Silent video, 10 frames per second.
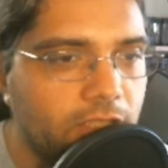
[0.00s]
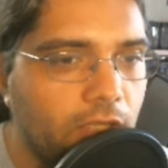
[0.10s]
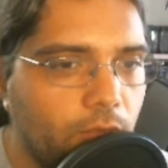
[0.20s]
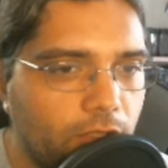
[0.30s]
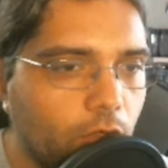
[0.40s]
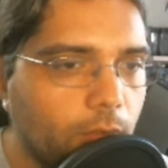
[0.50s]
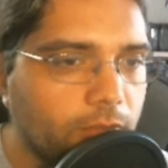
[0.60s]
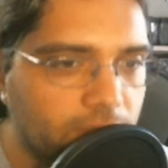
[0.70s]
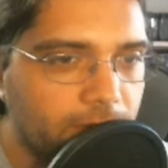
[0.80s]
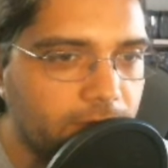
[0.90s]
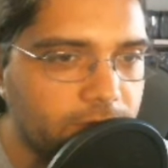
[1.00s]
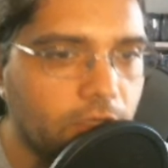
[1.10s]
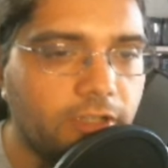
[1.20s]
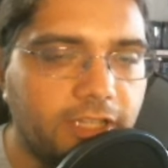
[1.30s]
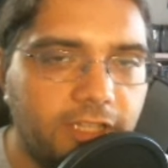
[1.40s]
When you normal summon this
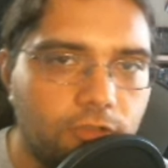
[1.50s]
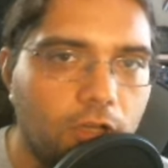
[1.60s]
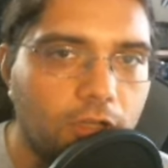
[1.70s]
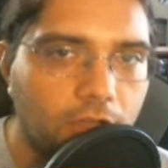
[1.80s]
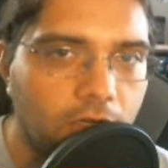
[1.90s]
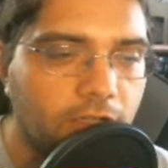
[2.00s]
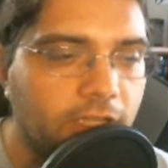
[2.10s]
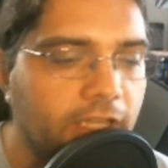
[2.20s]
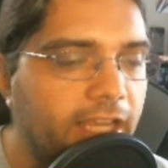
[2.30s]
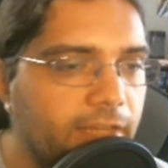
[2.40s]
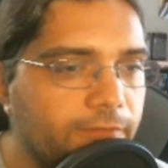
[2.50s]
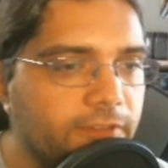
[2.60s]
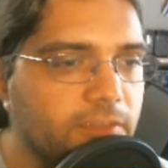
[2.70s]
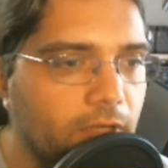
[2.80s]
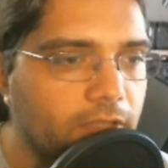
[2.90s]
card, you get to draw a card, and if it's
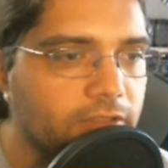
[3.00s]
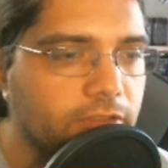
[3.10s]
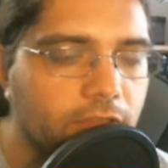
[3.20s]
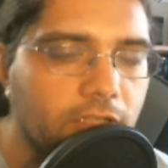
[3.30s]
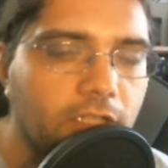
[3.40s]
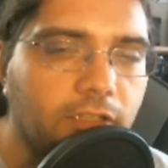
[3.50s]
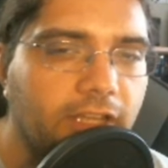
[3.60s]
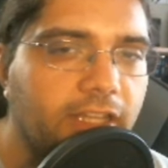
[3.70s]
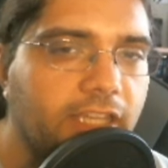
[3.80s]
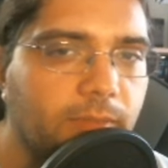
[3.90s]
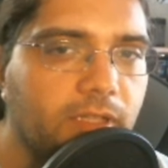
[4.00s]
a monster, you get to keep it.